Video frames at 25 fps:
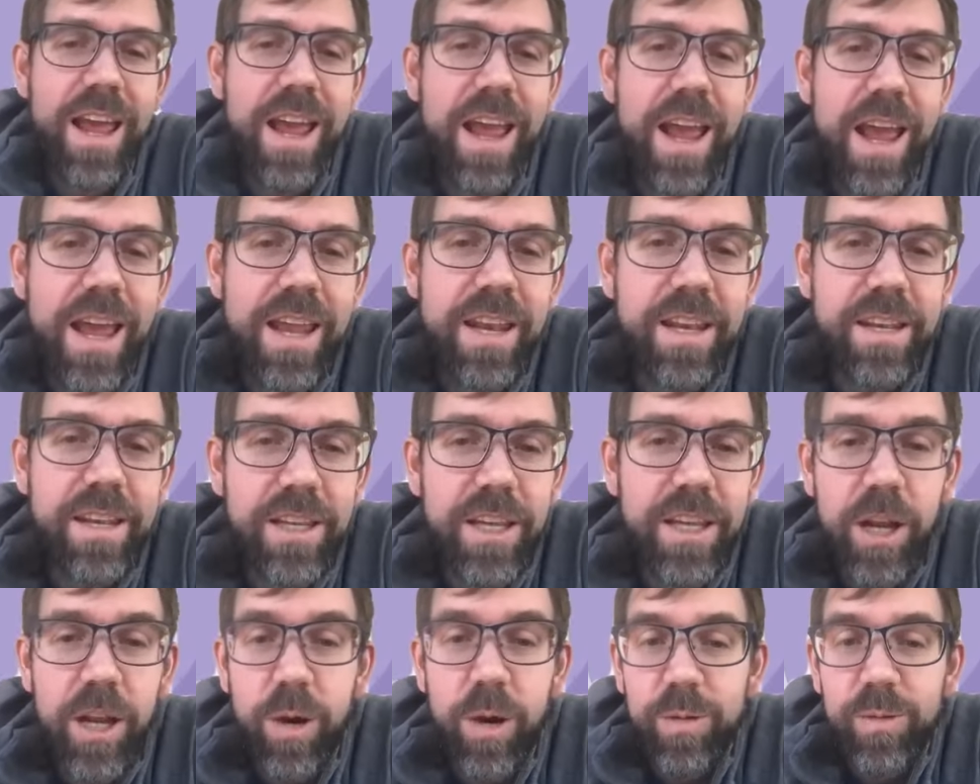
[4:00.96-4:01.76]
And,
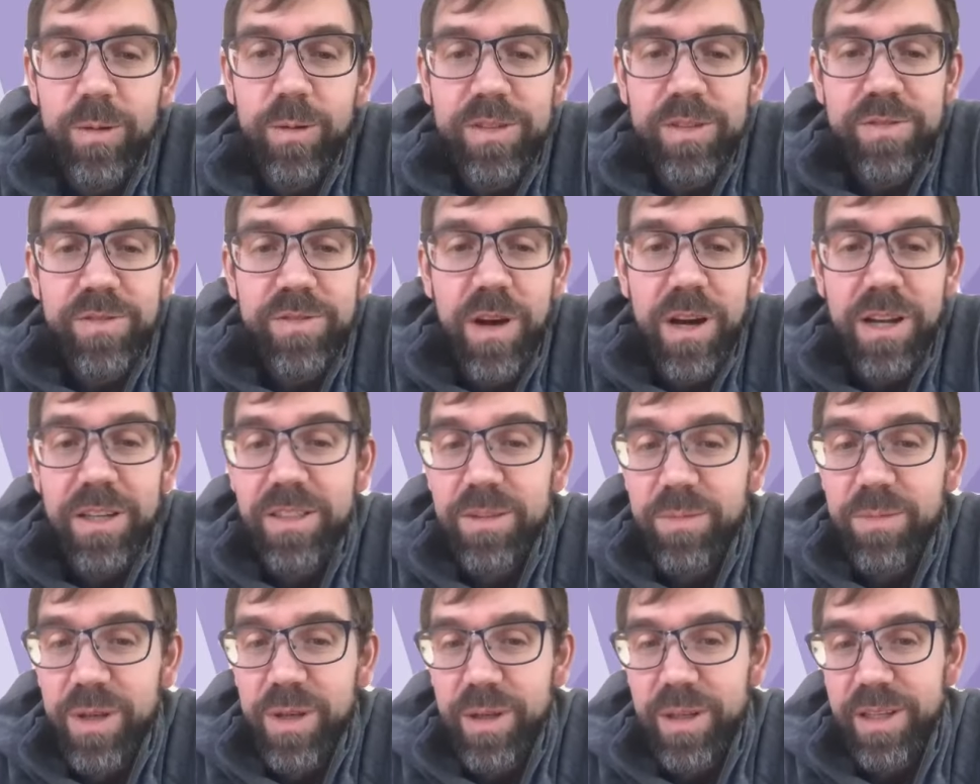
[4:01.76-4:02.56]
it was fun
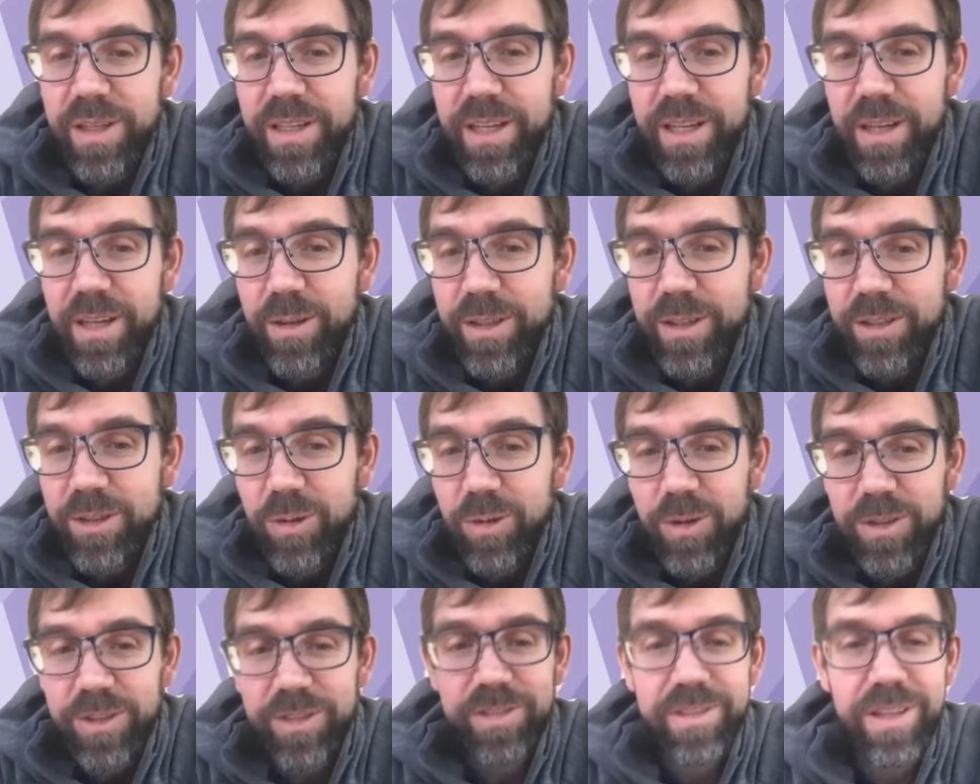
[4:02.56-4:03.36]
to be, in
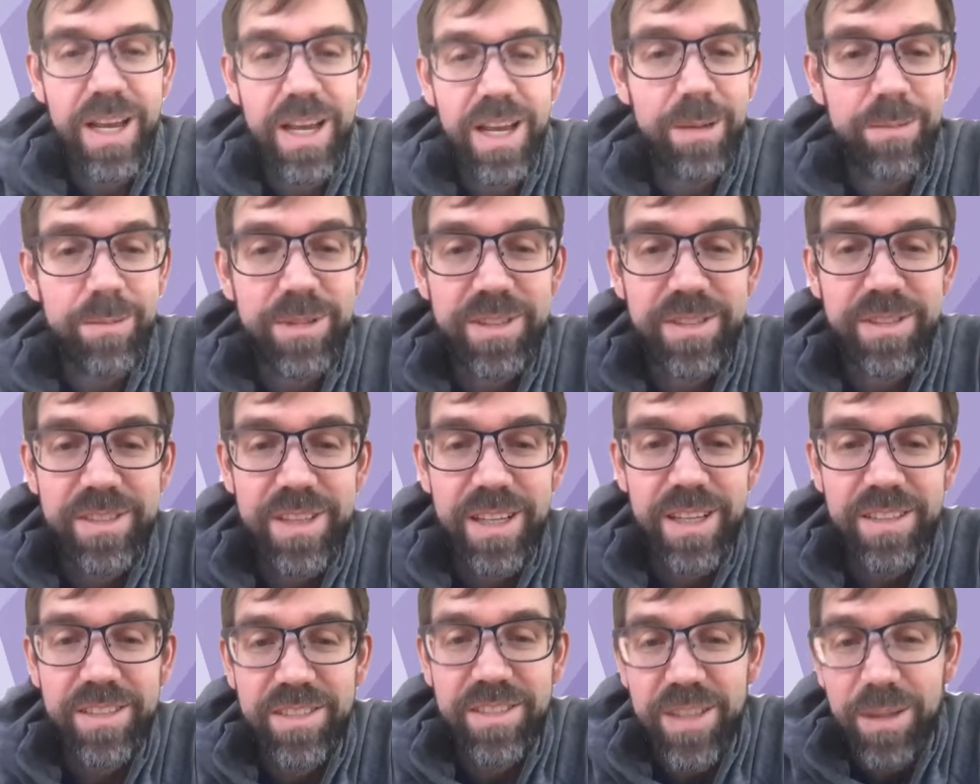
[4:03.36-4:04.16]
George's lab as
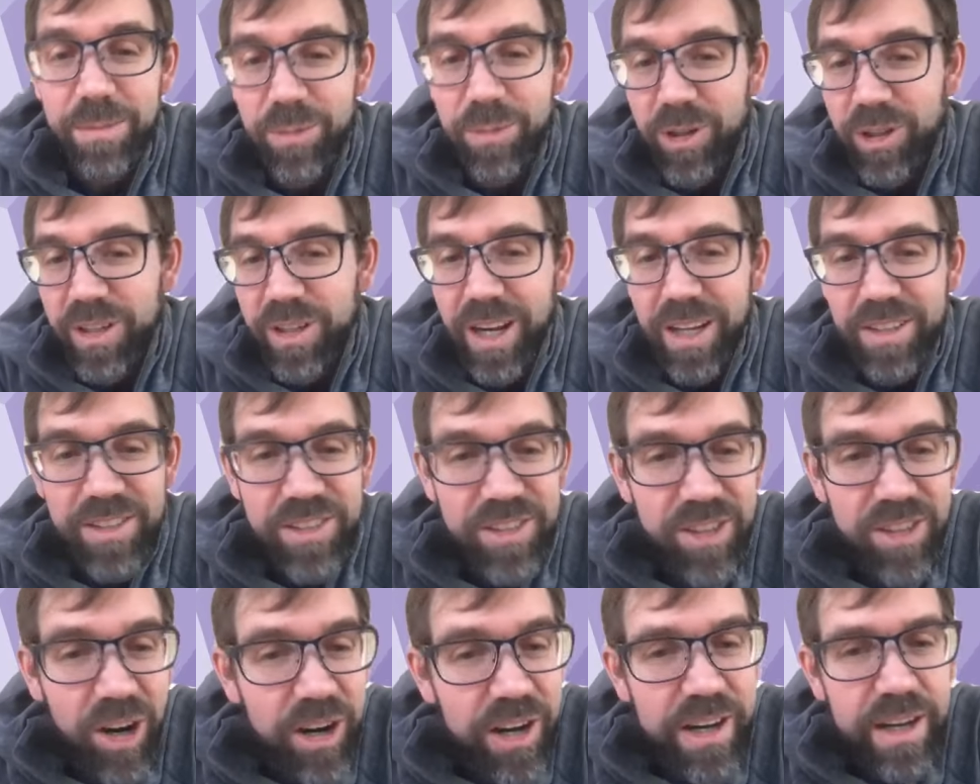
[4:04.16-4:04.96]
Sinberg got
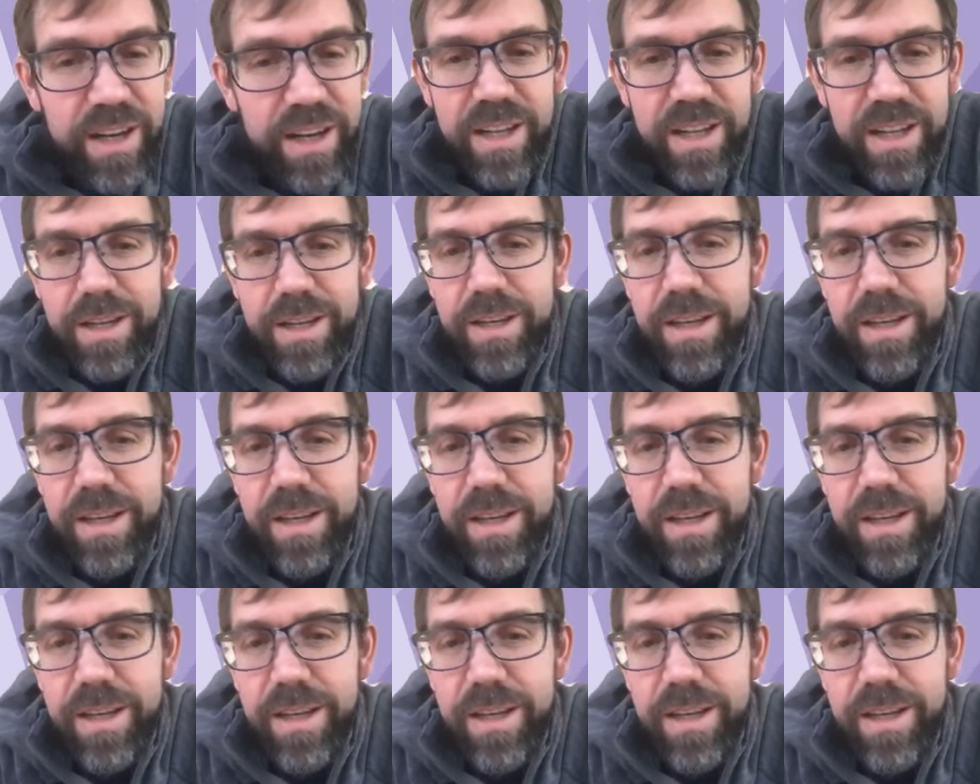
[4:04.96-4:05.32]
started,